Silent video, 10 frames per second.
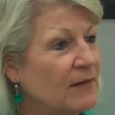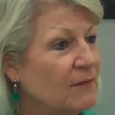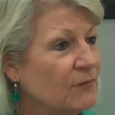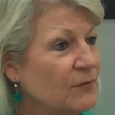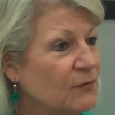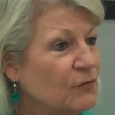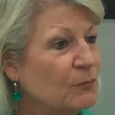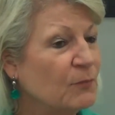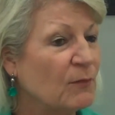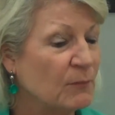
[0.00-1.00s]
have a
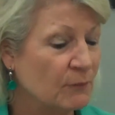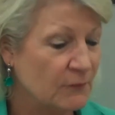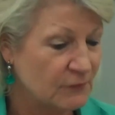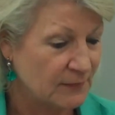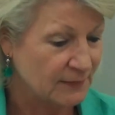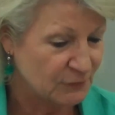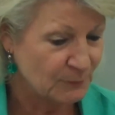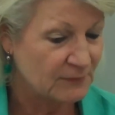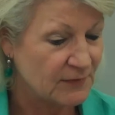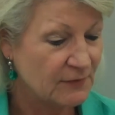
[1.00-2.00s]
huge problem with the
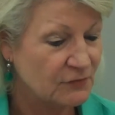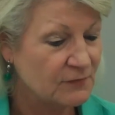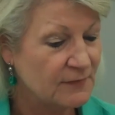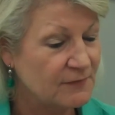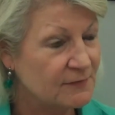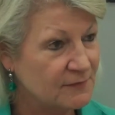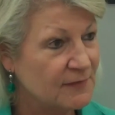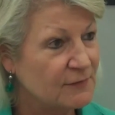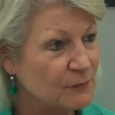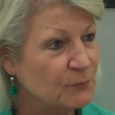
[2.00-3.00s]
expectations that
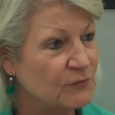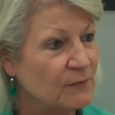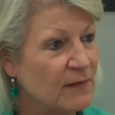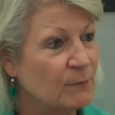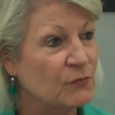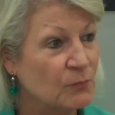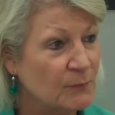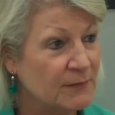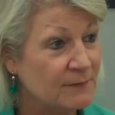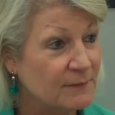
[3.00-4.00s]
society puts on them as
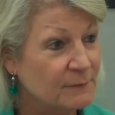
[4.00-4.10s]
women.